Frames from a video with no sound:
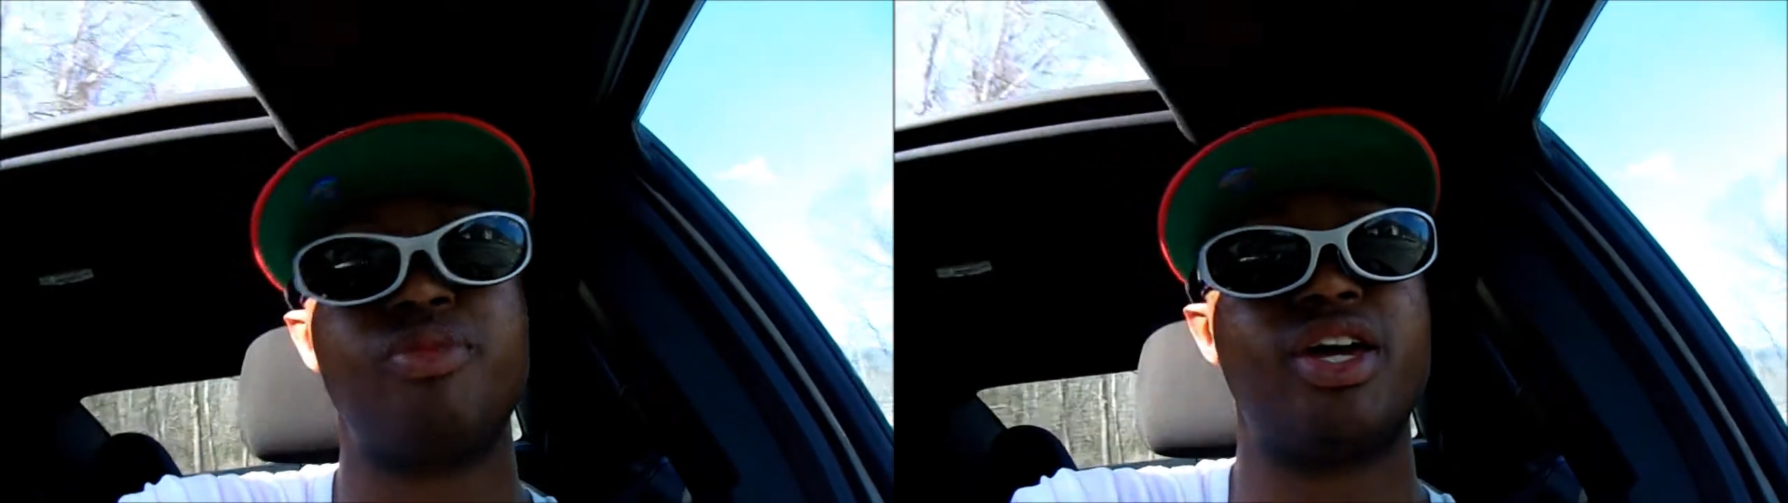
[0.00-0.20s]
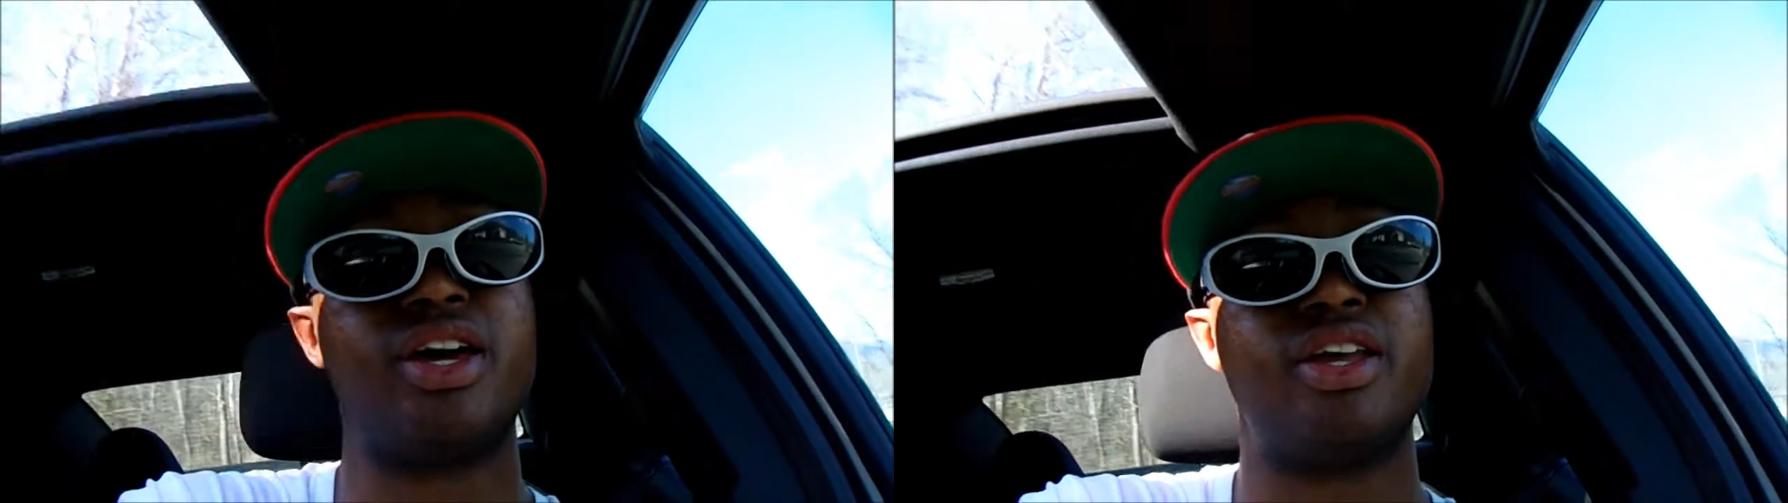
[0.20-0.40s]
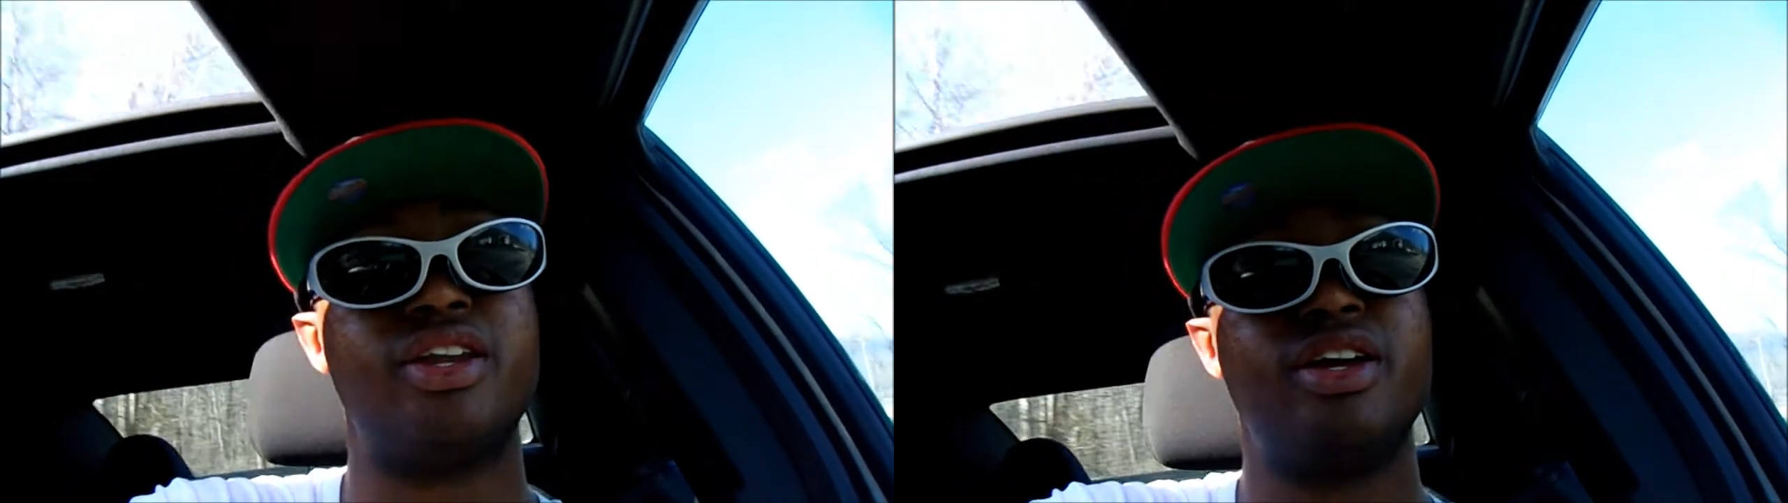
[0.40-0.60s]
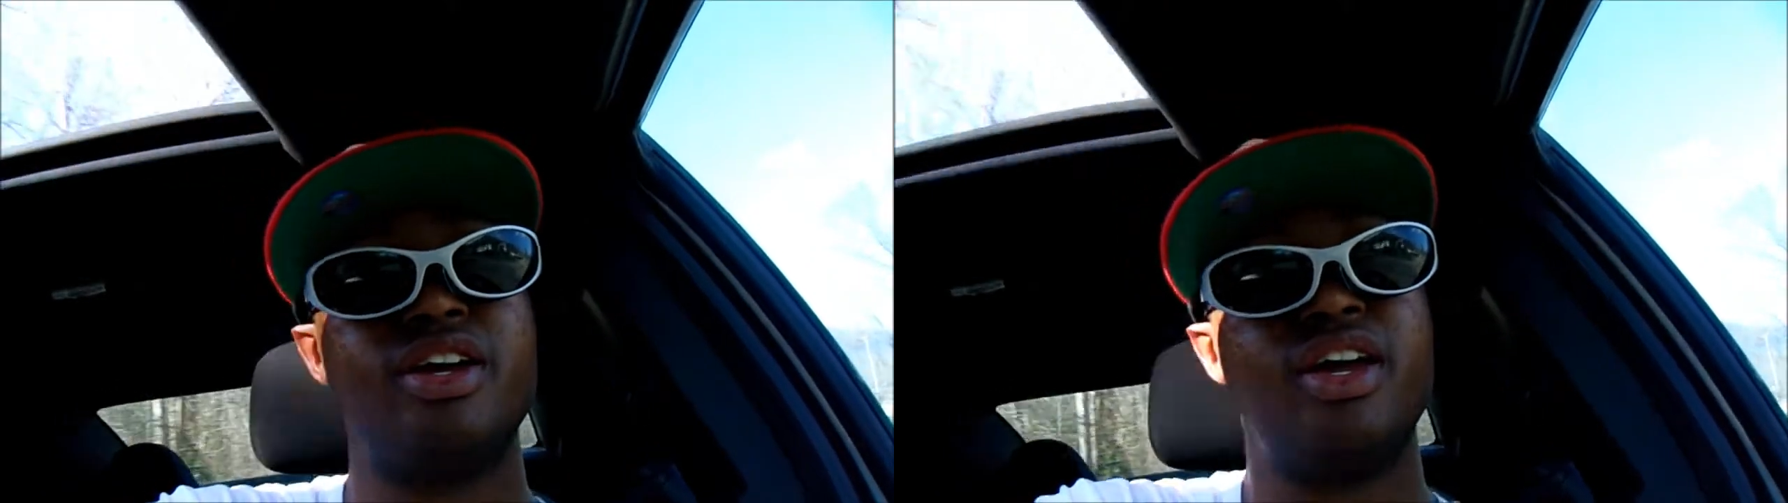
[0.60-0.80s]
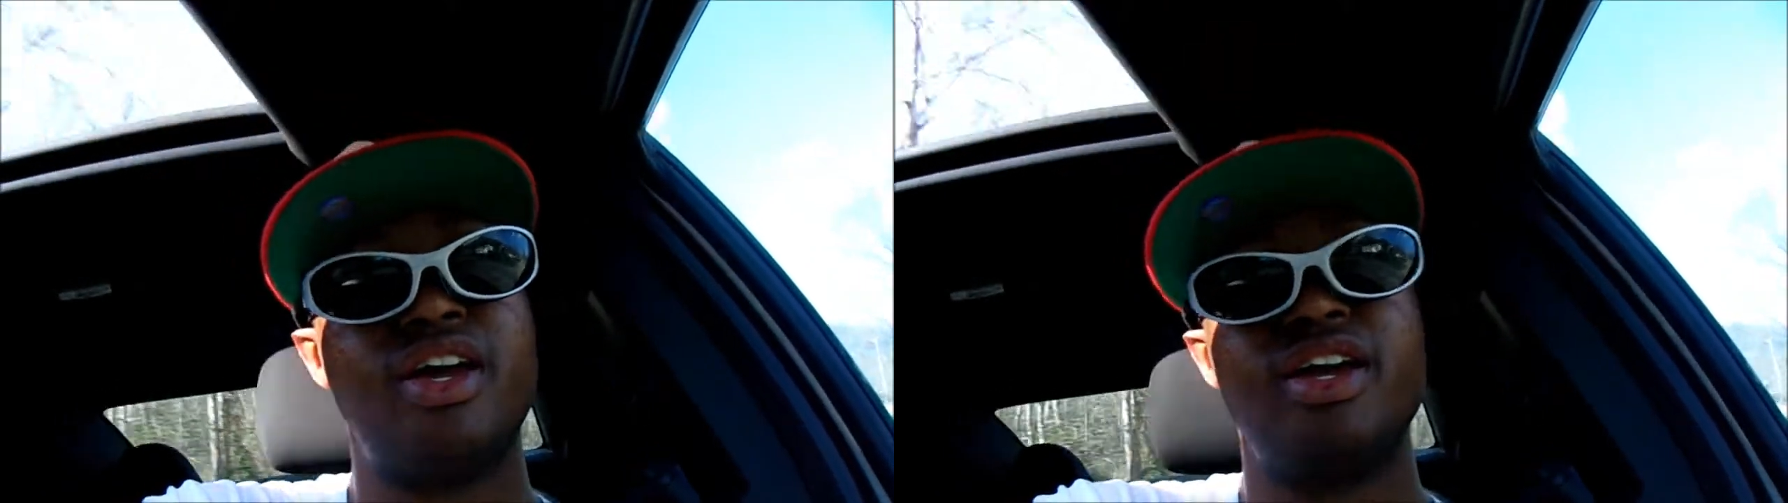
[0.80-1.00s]
come in.
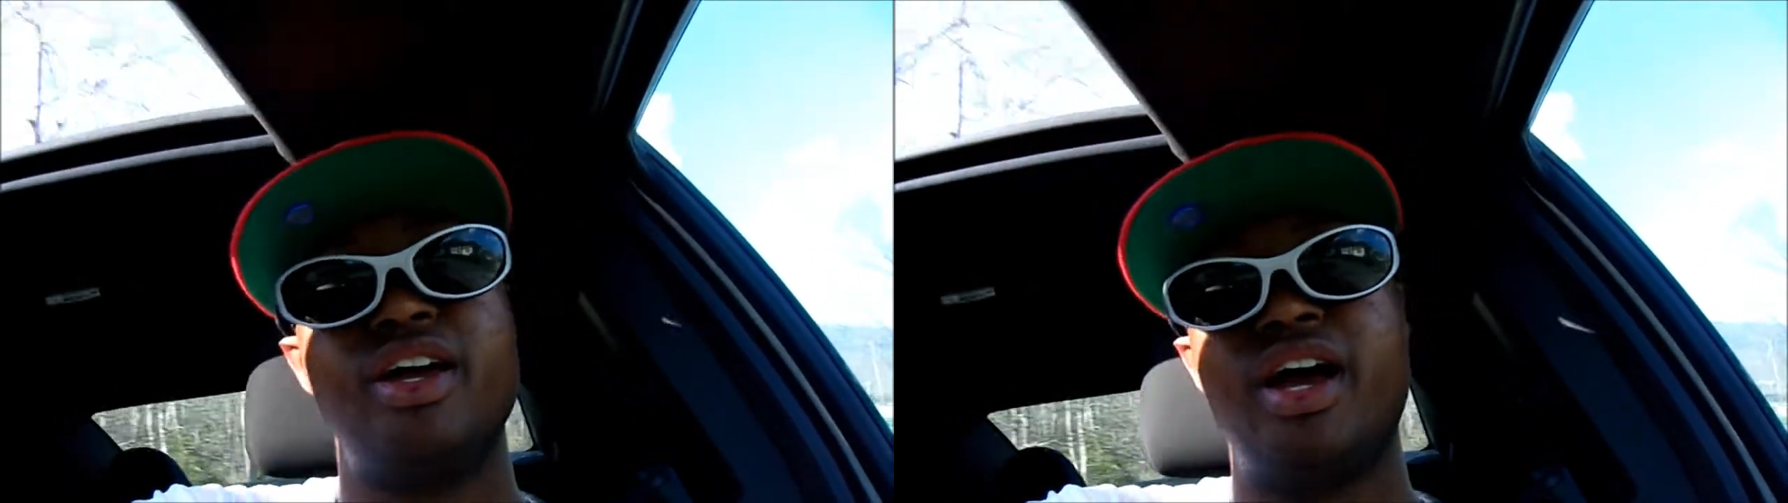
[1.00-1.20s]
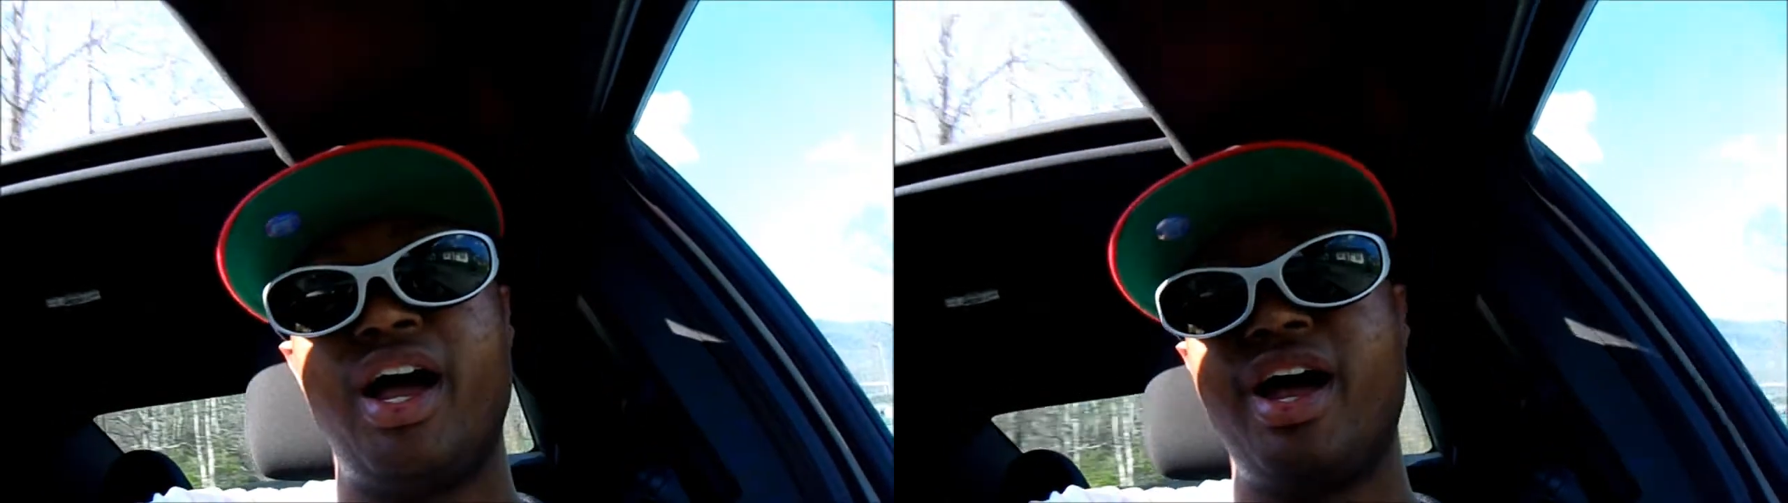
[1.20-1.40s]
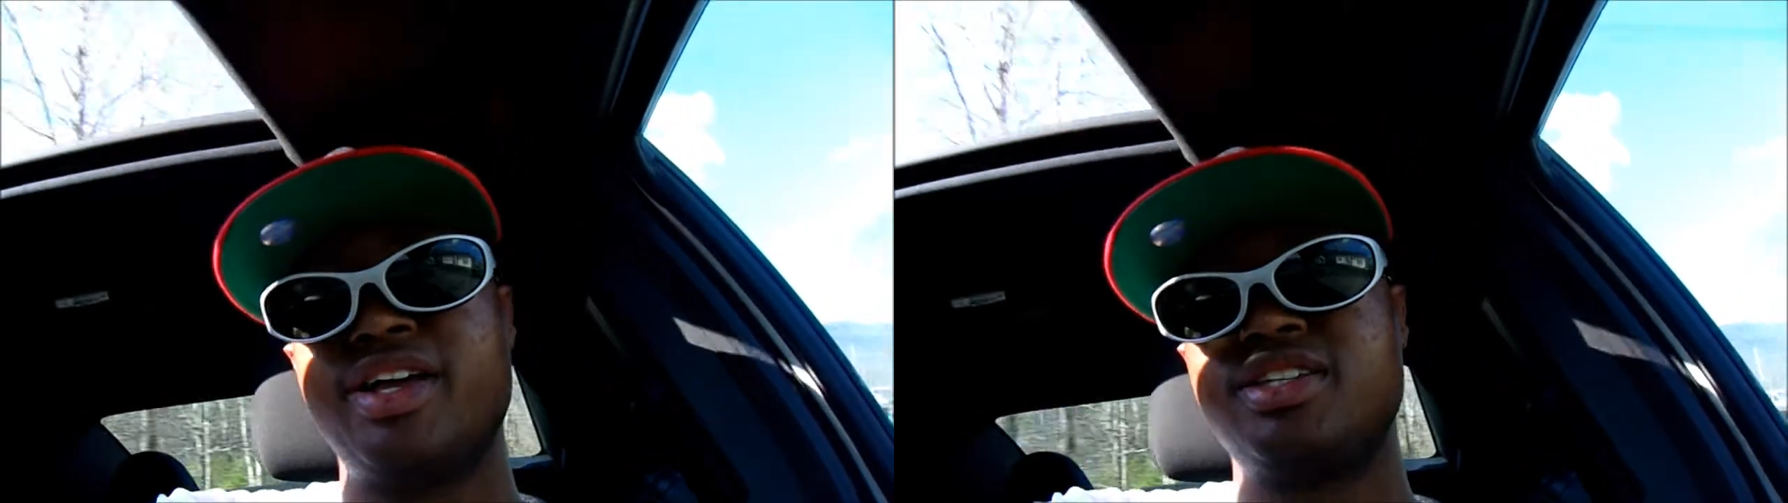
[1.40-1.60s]
I